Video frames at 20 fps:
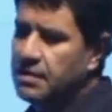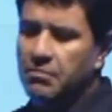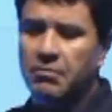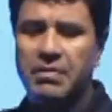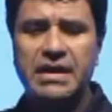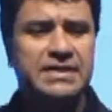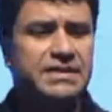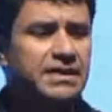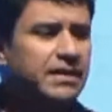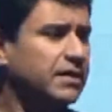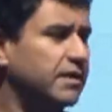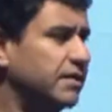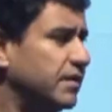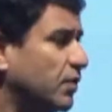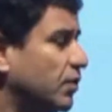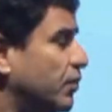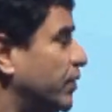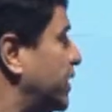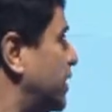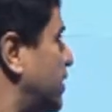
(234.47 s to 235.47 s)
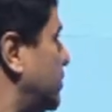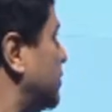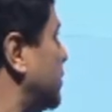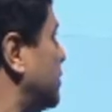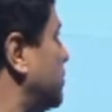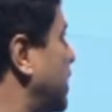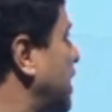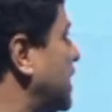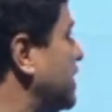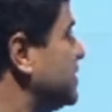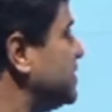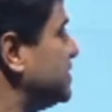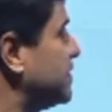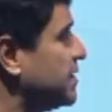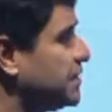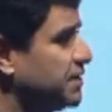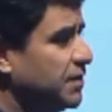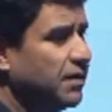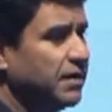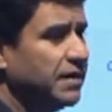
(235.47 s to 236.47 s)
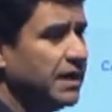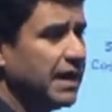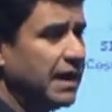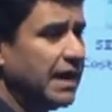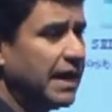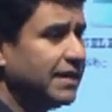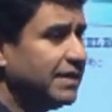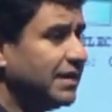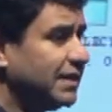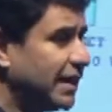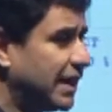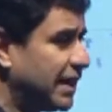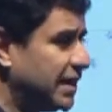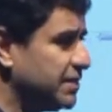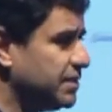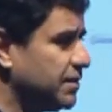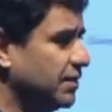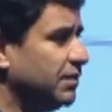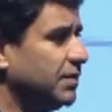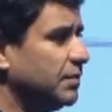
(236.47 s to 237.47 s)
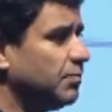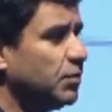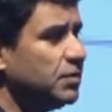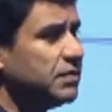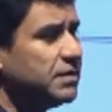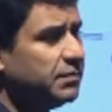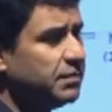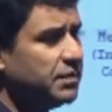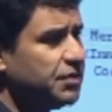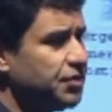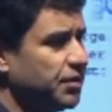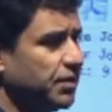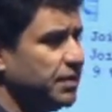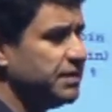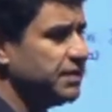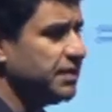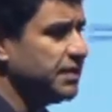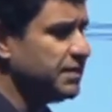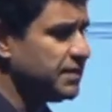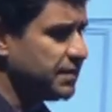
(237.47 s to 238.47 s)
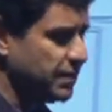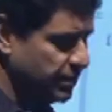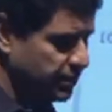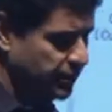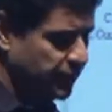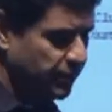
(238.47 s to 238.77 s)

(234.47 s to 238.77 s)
Basically, the query optimizer is going to analyze all the possible choices.